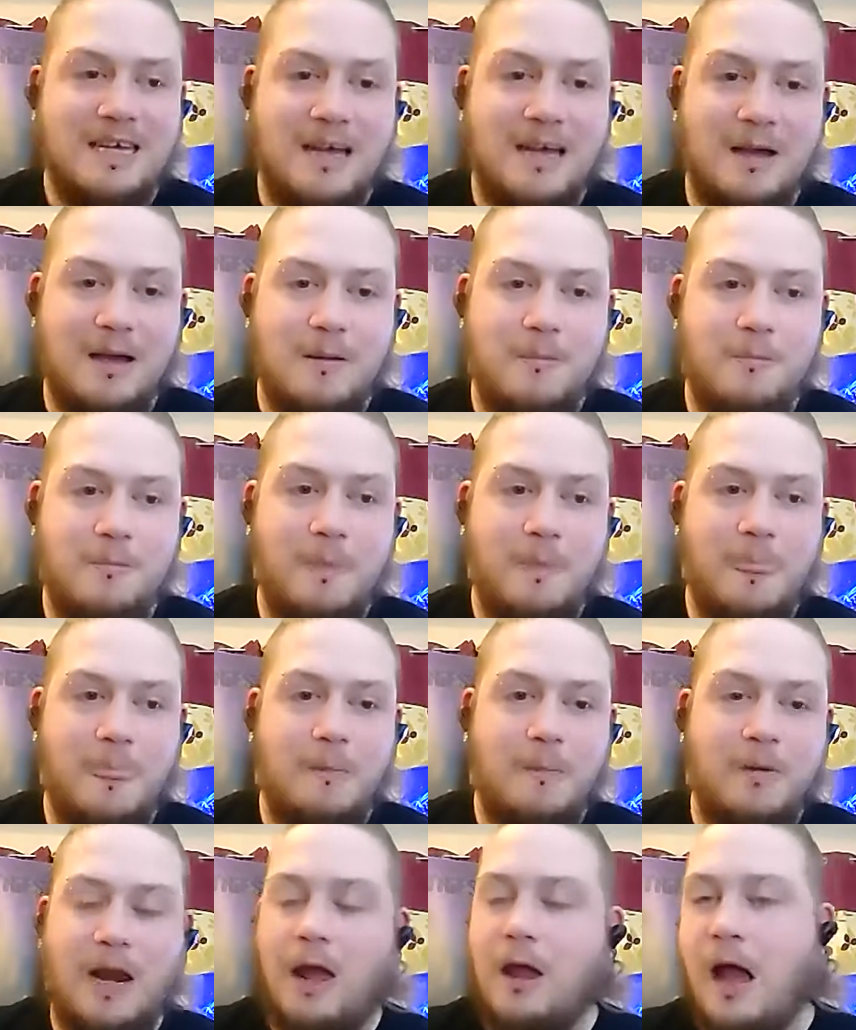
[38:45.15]
Um,
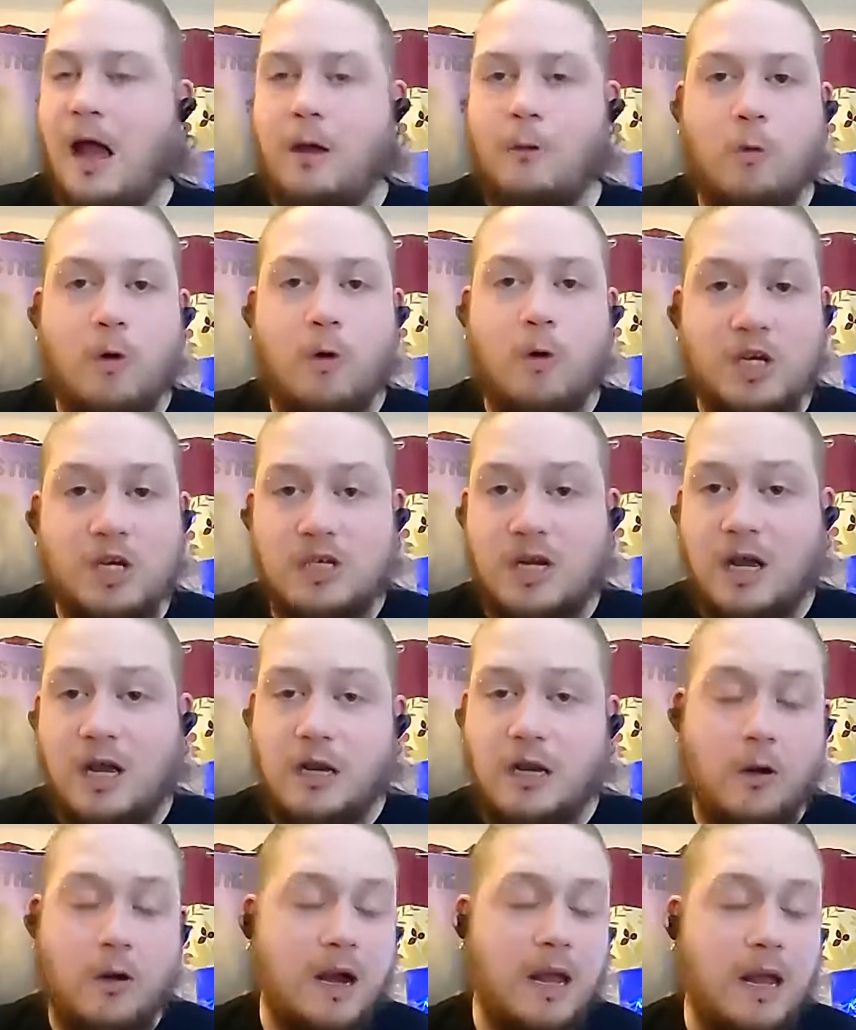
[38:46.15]
but I, I wish I,
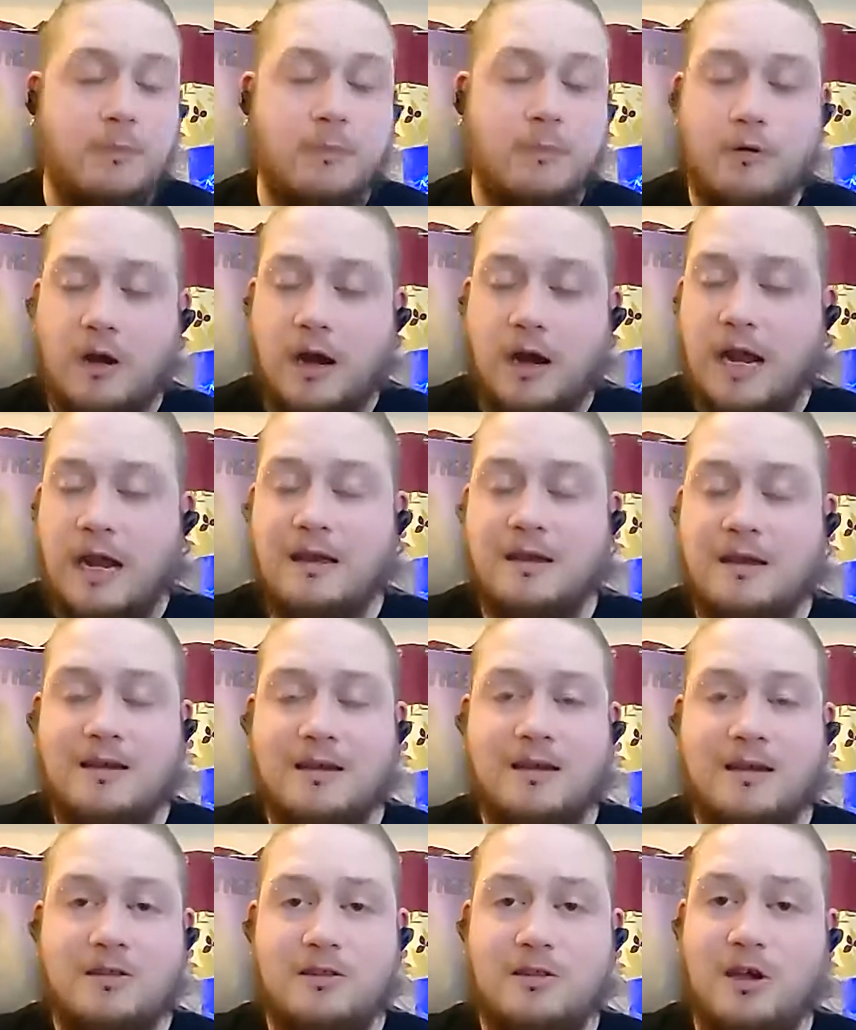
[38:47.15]
you know, and I pray
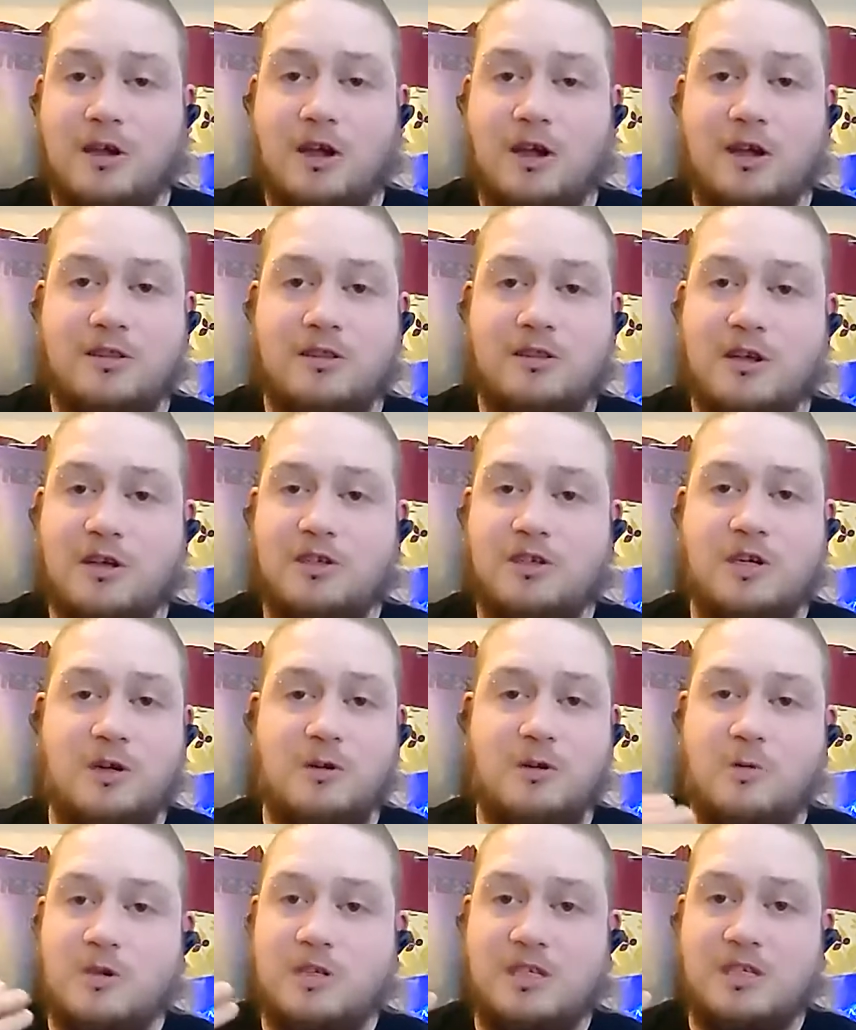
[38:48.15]
that that
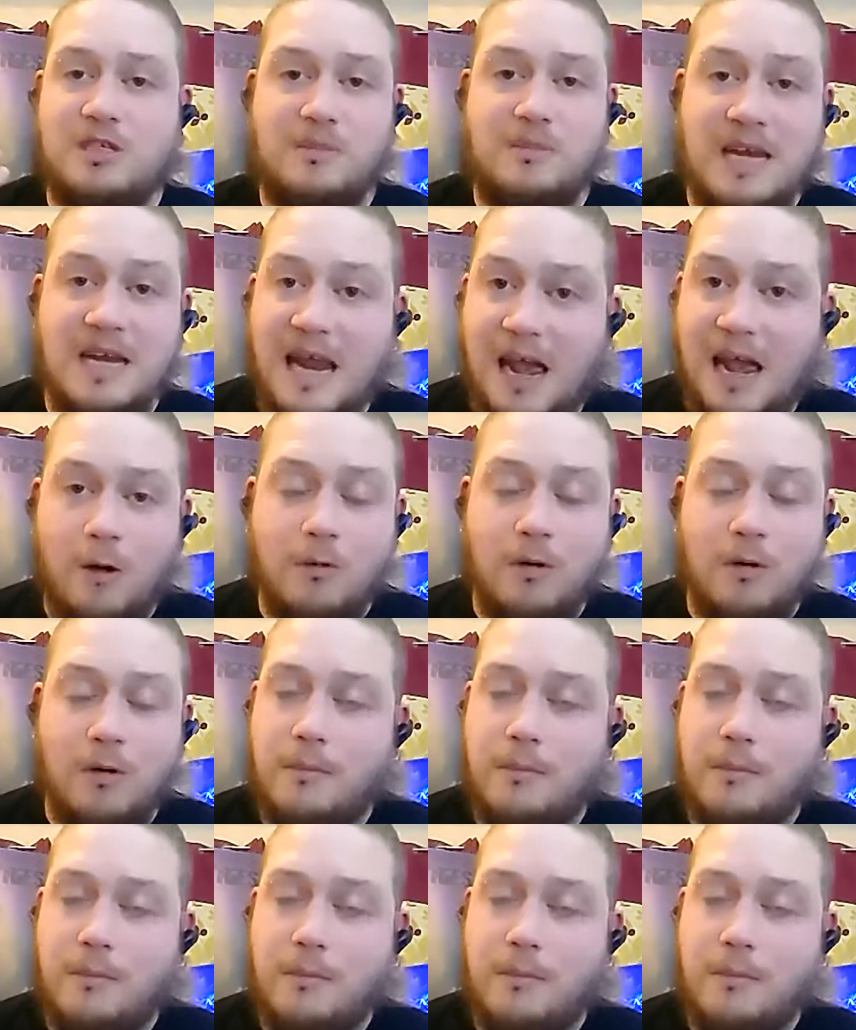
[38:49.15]
she would see me now.